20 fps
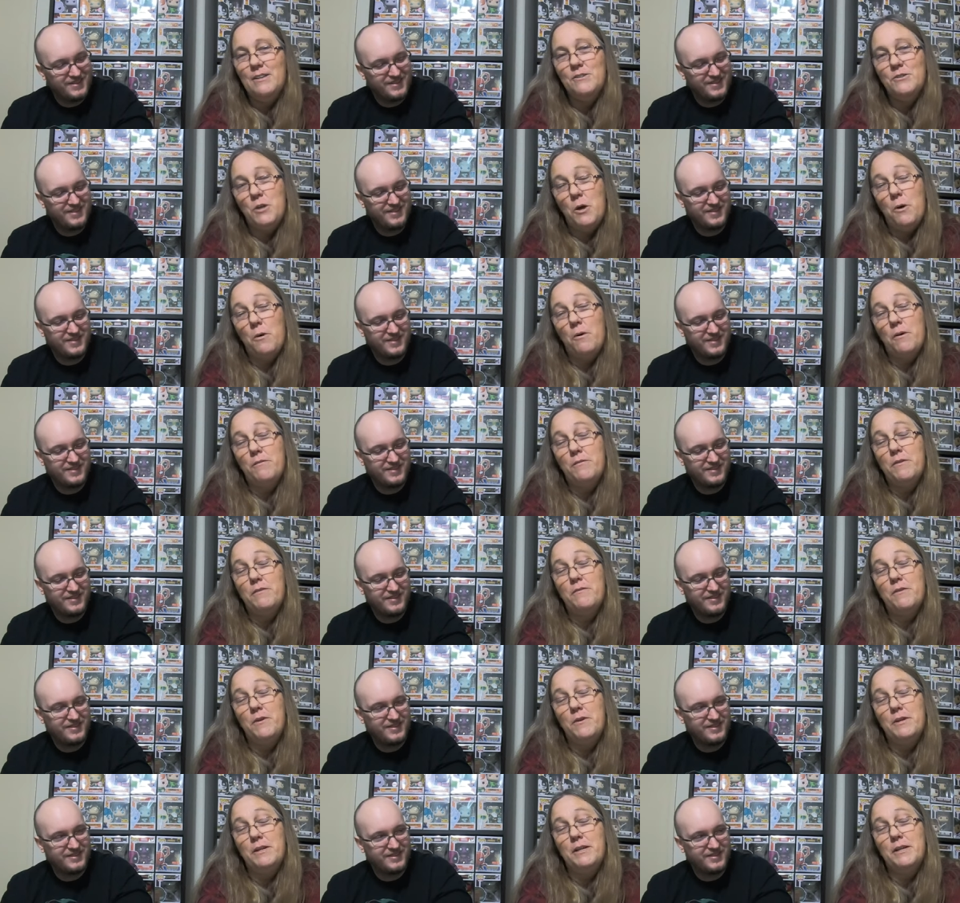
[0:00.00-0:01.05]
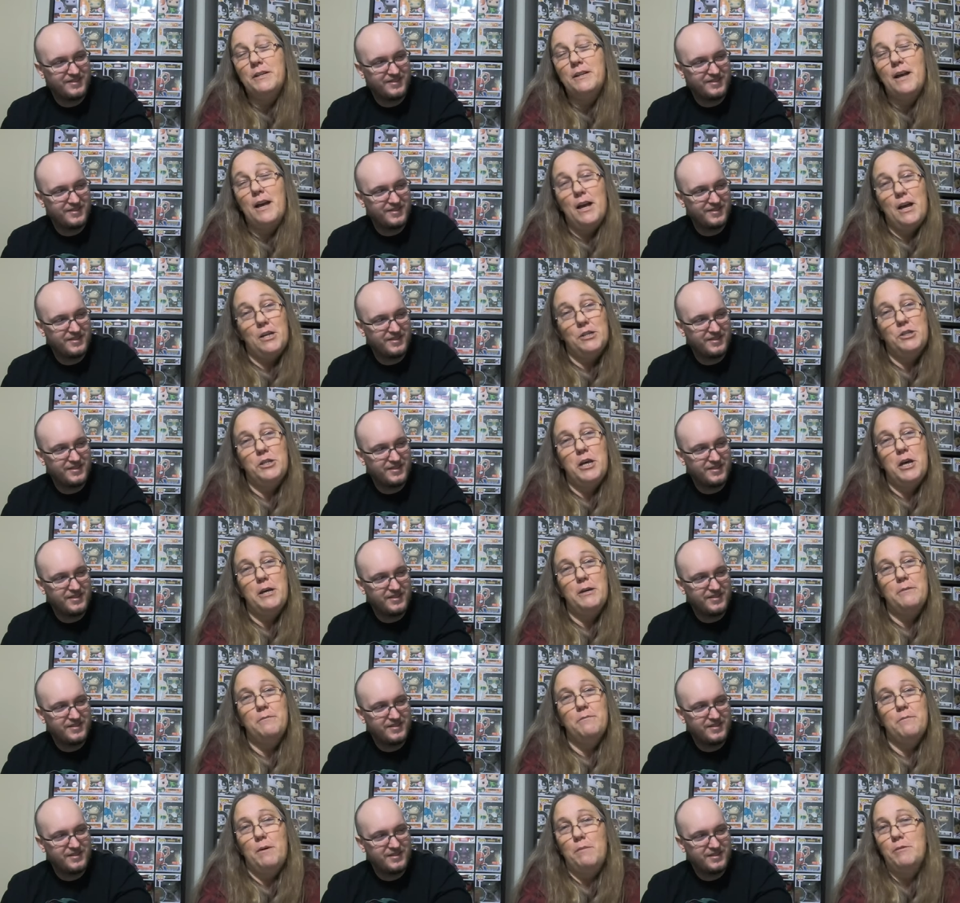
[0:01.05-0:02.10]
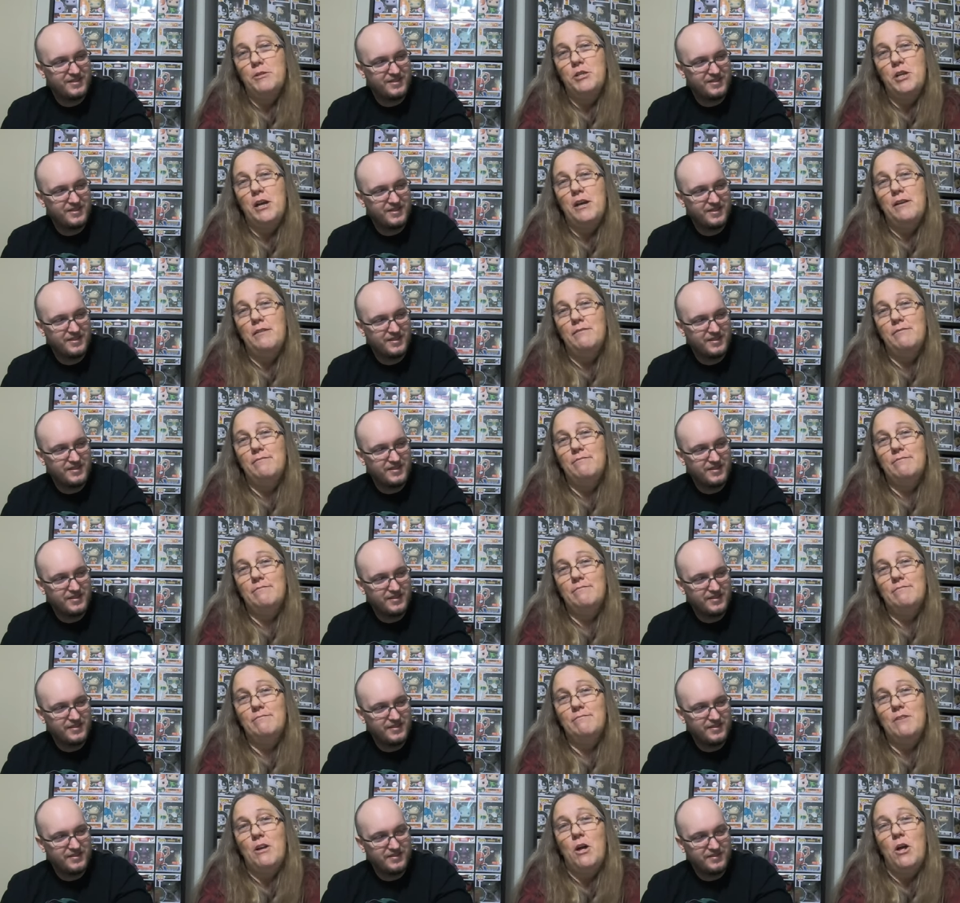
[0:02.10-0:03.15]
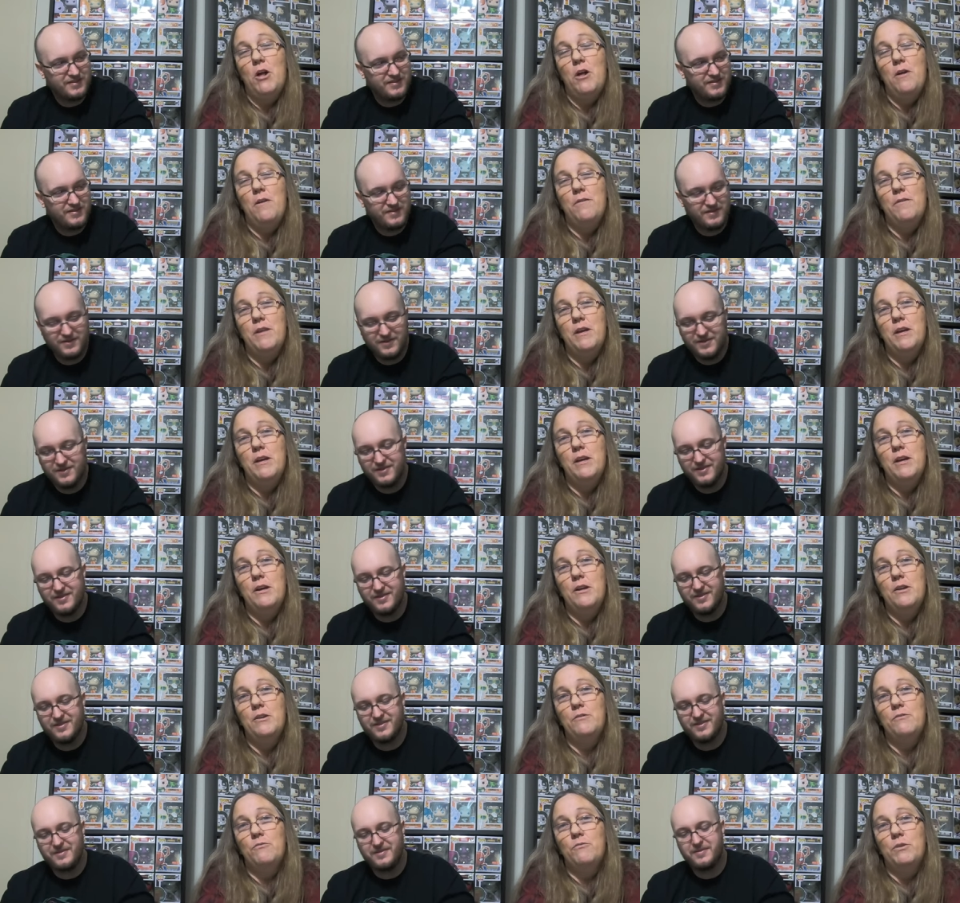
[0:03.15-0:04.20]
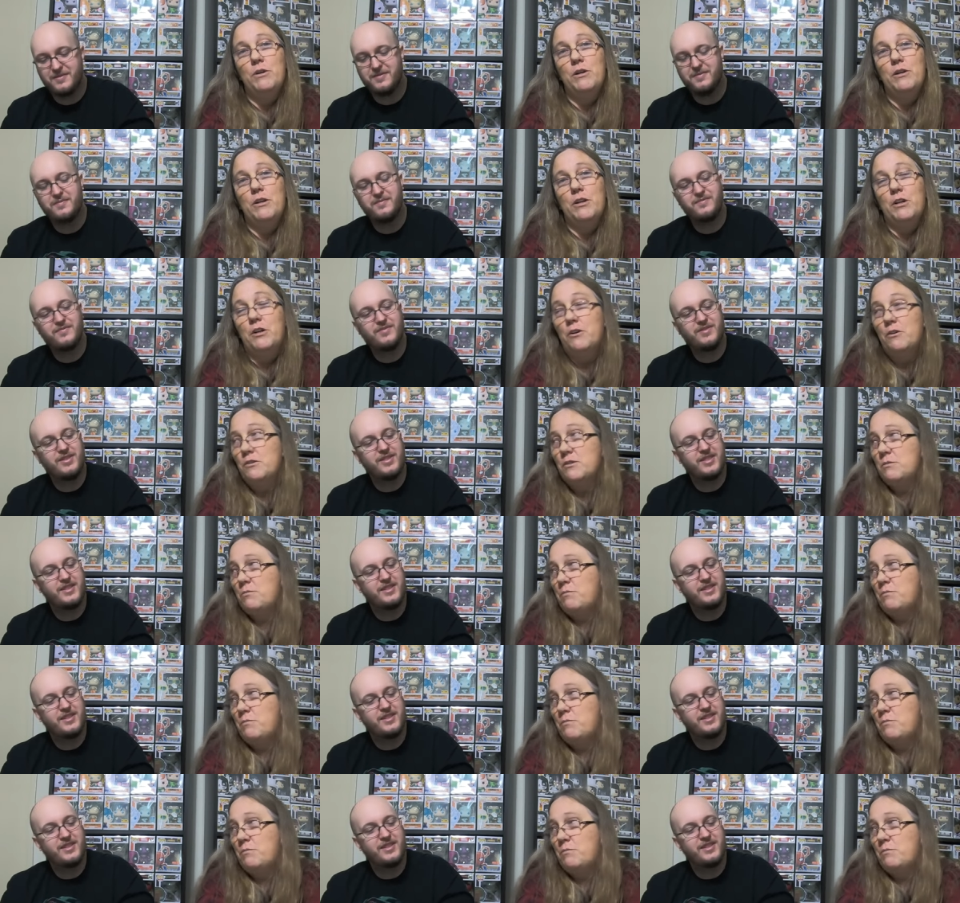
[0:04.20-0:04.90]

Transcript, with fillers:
Speaker 1: So if you voted hashtag Mama J, then we're gonna go